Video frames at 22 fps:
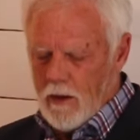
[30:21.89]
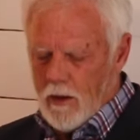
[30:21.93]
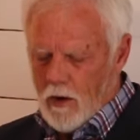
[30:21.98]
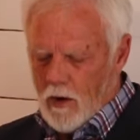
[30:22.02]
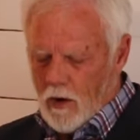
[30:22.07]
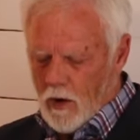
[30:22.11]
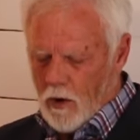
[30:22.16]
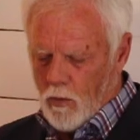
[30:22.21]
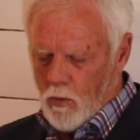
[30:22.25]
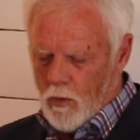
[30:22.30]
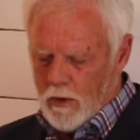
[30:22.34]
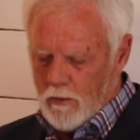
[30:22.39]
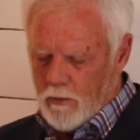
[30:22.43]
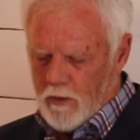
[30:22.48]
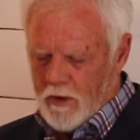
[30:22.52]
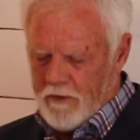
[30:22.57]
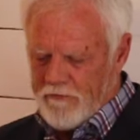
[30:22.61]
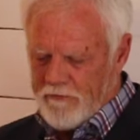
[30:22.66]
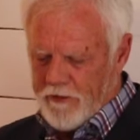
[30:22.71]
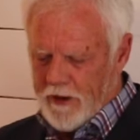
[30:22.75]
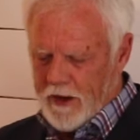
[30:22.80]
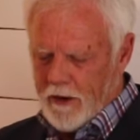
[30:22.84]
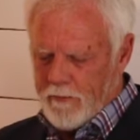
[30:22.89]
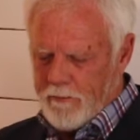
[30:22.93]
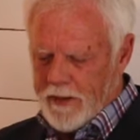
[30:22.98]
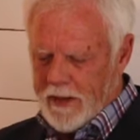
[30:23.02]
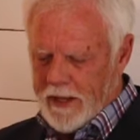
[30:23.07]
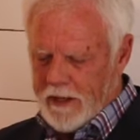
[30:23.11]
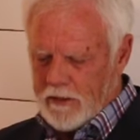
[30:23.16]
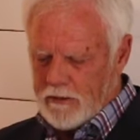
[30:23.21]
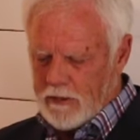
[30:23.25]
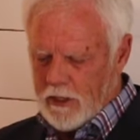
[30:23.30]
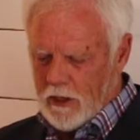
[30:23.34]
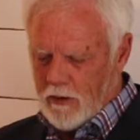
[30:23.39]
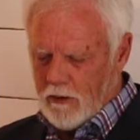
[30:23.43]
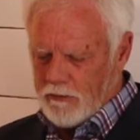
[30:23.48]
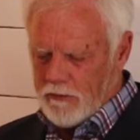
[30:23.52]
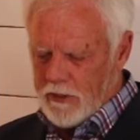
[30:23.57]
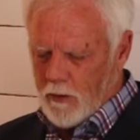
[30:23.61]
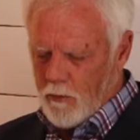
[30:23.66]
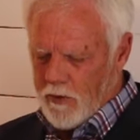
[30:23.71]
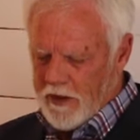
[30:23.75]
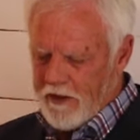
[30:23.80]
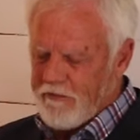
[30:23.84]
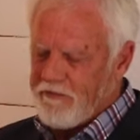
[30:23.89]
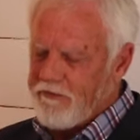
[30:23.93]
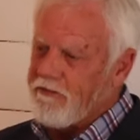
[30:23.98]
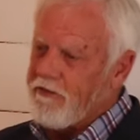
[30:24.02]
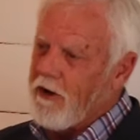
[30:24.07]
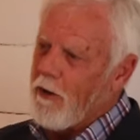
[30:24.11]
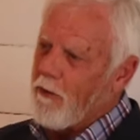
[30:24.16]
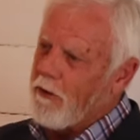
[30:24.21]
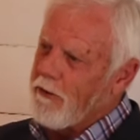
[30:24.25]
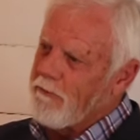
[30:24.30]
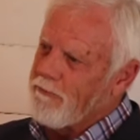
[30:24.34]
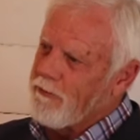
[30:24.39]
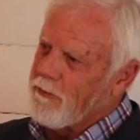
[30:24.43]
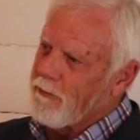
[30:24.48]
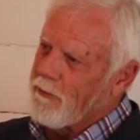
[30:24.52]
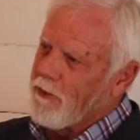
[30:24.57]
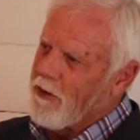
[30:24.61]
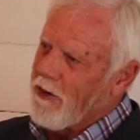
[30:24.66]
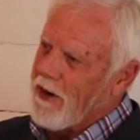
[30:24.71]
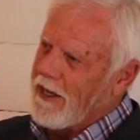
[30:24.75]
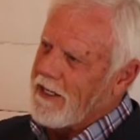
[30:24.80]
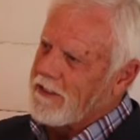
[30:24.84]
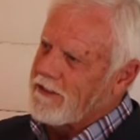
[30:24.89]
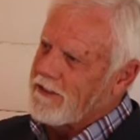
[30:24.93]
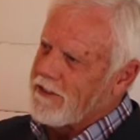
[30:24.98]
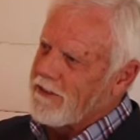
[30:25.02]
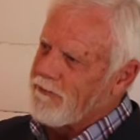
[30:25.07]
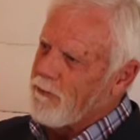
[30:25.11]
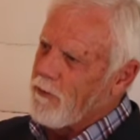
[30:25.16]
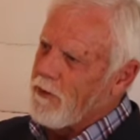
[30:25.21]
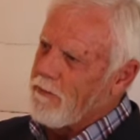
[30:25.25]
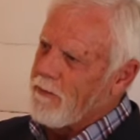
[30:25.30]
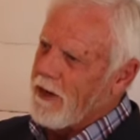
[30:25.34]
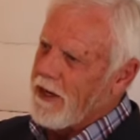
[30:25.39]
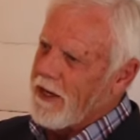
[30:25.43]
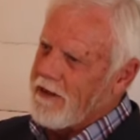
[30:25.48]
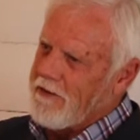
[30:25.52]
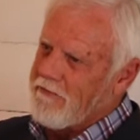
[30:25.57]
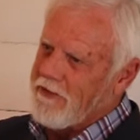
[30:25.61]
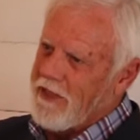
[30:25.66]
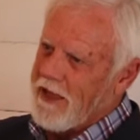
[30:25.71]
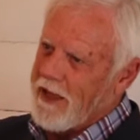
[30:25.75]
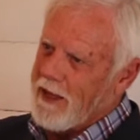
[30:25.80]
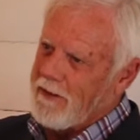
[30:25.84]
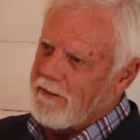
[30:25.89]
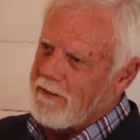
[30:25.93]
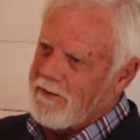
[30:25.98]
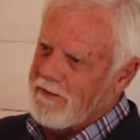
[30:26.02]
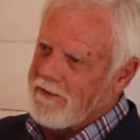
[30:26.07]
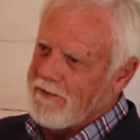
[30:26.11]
Or would we fear being told that we have fallen from grace if we believe that?